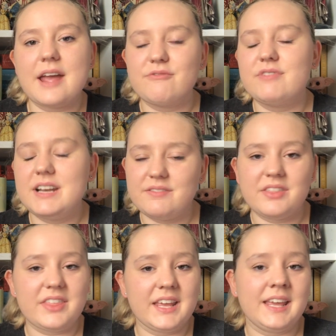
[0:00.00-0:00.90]
every
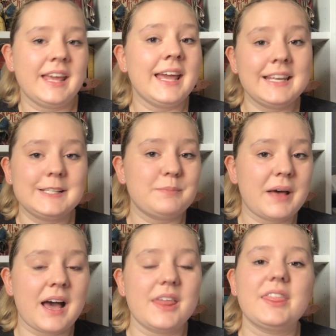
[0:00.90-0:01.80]
living thing in its
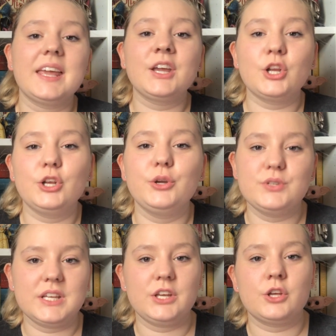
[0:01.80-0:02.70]
path,
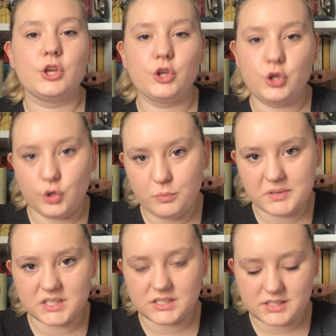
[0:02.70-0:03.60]
including
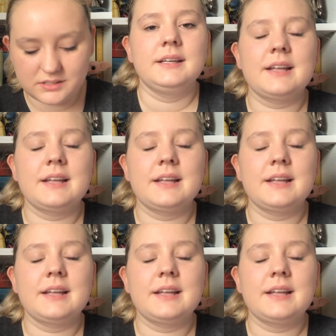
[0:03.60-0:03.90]
humans.